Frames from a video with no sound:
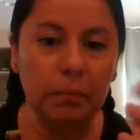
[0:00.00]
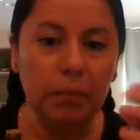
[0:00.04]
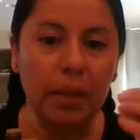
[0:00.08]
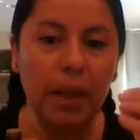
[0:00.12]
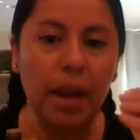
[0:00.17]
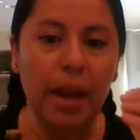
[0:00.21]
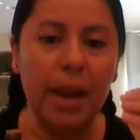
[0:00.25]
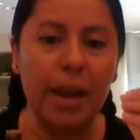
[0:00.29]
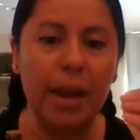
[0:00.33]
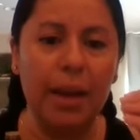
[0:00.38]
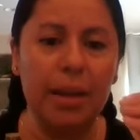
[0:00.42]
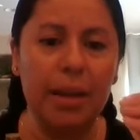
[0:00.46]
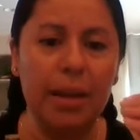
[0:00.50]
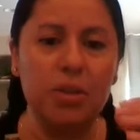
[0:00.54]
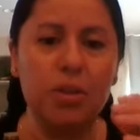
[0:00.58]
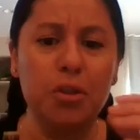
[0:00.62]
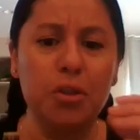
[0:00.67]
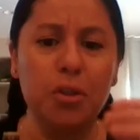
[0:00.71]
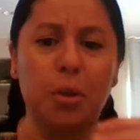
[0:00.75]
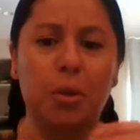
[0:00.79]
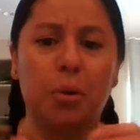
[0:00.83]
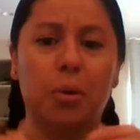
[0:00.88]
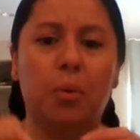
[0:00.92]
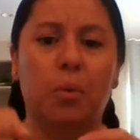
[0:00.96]
And
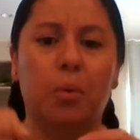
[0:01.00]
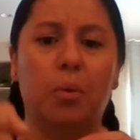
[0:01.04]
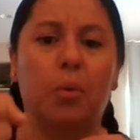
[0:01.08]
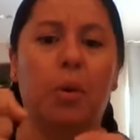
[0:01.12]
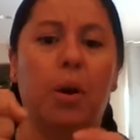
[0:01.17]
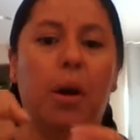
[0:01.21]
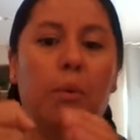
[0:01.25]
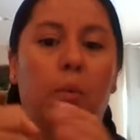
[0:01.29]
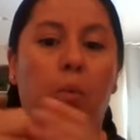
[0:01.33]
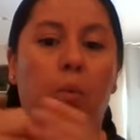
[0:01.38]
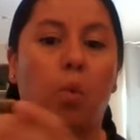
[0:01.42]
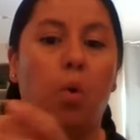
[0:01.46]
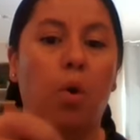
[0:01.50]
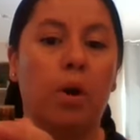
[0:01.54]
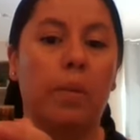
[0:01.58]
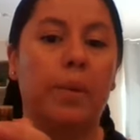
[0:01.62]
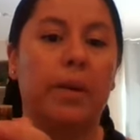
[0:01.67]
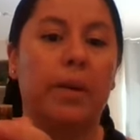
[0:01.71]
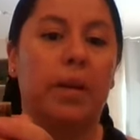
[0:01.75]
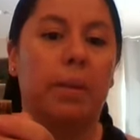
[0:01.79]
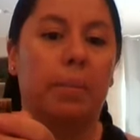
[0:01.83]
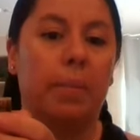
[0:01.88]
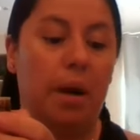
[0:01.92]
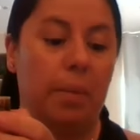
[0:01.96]
so
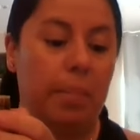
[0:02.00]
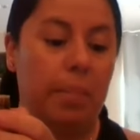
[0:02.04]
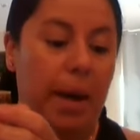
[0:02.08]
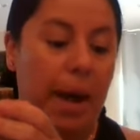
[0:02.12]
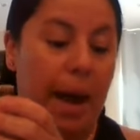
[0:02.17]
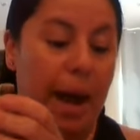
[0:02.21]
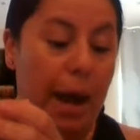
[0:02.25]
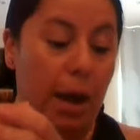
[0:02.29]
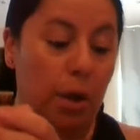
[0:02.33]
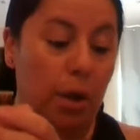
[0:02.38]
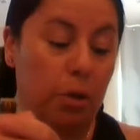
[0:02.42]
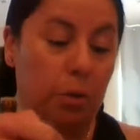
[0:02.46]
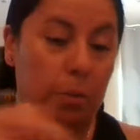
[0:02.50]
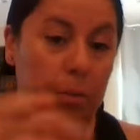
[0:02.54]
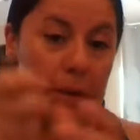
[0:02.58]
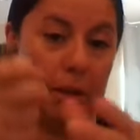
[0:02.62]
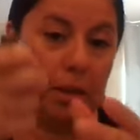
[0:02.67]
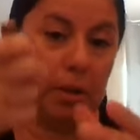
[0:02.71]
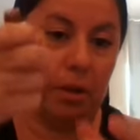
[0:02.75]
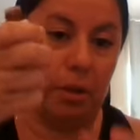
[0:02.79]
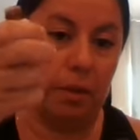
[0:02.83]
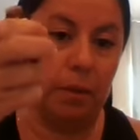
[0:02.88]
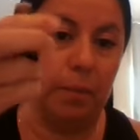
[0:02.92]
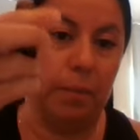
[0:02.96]
warming them up helps.
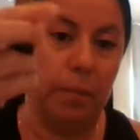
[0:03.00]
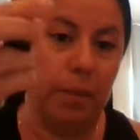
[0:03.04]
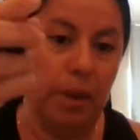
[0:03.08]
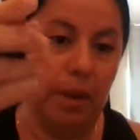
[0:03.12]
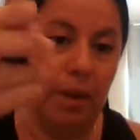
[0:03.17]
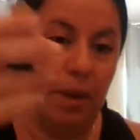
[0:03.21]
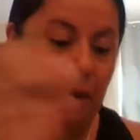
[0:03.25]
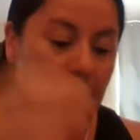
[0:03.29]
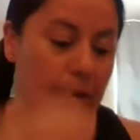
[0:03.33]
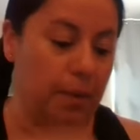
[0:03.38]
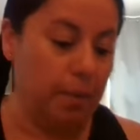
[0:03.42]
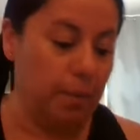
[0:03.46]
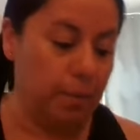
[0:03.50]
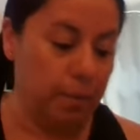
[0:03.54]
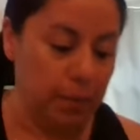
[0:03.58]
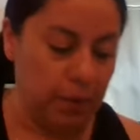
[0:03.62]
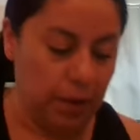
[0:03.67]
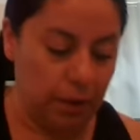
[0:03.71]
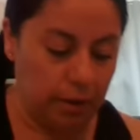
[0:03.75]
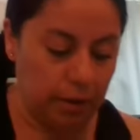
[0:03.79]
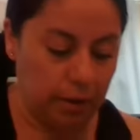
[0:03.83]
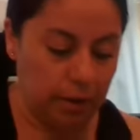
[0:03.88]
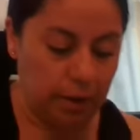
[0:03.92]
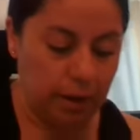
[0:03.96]
So
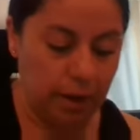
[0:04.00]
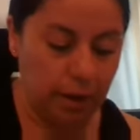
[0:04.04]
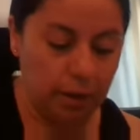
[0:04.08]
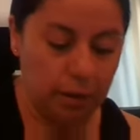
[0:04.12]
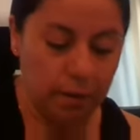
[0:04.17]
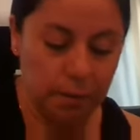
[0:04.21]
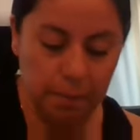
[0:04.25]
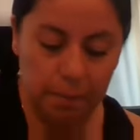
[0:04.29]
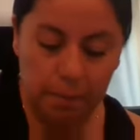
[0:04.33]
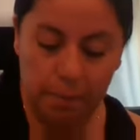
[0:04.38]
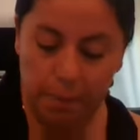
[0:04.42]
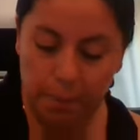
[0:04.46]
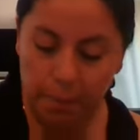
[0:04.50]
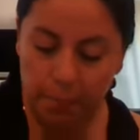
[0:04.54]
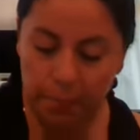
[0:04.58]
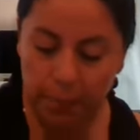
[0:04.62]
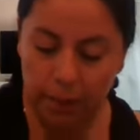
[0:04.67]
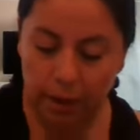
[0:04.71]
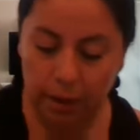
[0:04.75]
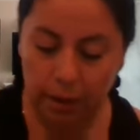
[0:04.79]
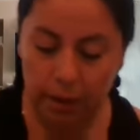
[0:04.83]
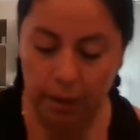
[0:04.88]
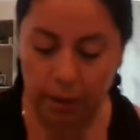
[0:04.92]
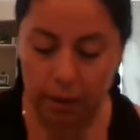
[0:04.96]
there you go.
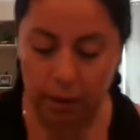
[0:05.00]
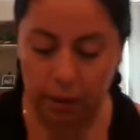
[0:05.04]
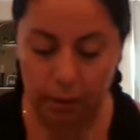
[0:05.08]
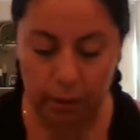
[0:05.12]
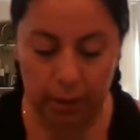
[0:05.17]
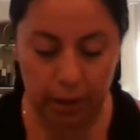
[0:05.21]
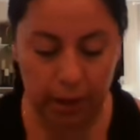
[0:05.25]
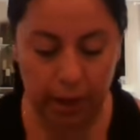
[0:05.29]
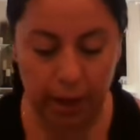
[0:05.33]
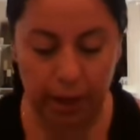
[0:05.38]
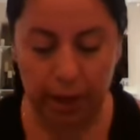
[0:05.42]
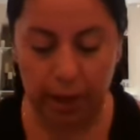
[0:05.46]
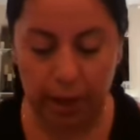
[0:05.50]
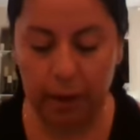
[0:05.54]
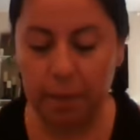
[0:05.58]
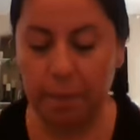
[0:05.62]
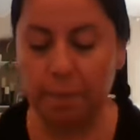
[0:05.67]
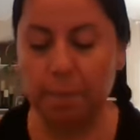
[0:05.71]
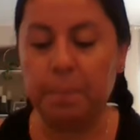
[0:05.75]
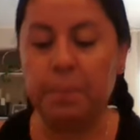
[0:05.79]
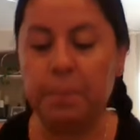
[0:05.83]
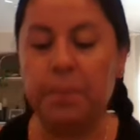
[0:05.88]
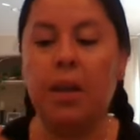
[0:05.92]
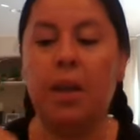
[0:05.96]
Okay.
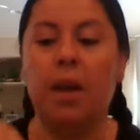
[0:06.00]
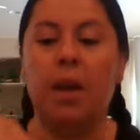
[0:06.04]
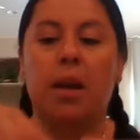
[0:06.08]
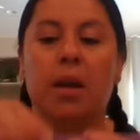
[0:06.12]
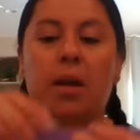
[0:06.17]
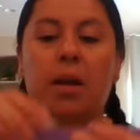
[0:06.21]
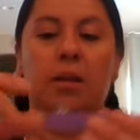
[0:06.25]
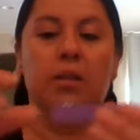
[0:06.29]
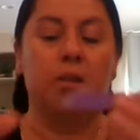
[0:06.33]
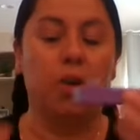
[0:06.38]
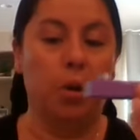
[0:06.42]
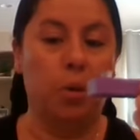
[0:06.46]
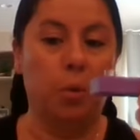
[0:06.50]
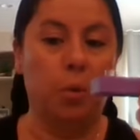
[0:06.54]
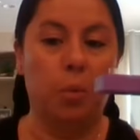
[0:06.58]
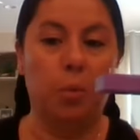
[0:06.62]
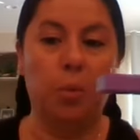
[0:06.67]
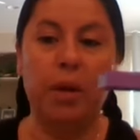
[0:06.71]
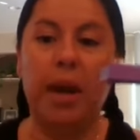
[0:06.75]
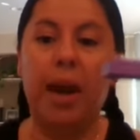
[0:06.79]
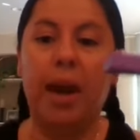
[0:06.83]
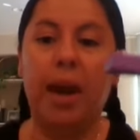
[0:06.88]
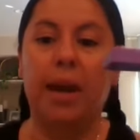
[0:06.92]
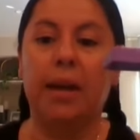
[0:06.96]
So
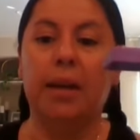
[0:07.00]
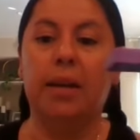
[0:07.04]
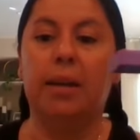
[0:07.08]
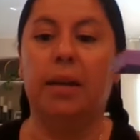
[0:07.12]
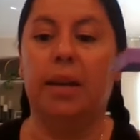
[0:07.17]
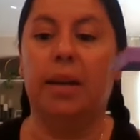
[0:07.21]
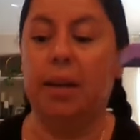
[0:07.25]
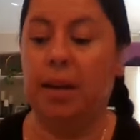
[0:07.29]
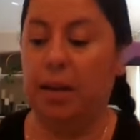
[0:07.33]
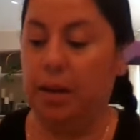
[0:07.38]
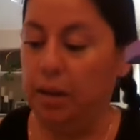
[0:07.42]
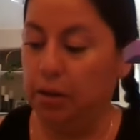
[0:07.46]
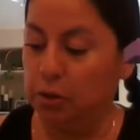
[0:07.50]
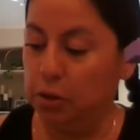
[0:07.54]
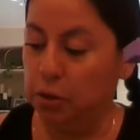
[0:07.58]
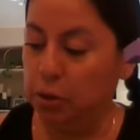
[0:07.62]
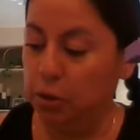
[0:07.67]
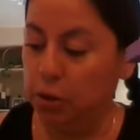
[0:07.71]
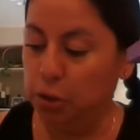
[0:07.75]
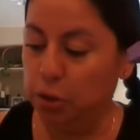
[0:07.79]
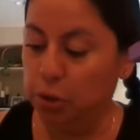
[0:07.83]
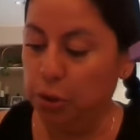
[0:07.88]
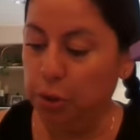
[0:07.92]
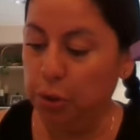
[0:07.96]
we added again
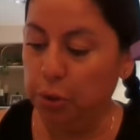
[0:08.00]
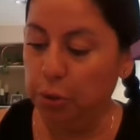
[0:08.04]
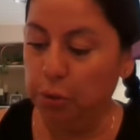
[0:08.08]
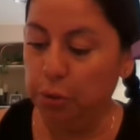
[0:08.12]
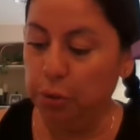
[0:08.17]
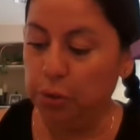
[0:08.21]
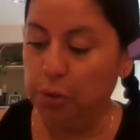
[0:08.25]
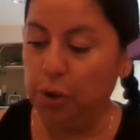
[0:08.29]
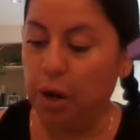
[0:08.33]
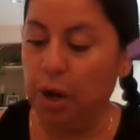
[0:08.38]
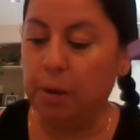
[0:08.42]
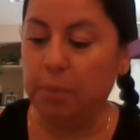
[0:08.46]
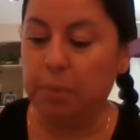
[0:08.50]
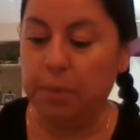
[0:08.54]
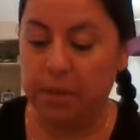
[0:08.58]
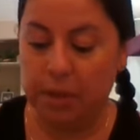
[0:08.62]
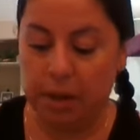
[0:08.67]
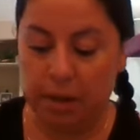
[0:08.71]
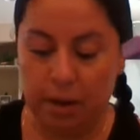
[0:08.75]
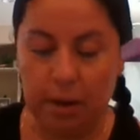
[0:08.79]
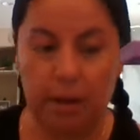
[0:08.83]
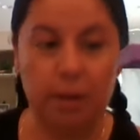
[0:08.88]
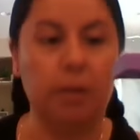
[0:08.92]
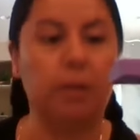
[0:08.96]
2 drops
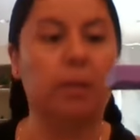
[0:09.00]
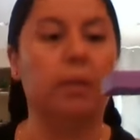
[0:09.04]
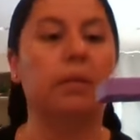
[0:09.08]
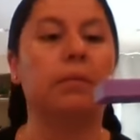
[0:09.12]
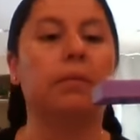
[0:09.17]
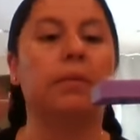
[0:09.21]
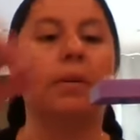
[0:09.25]
of,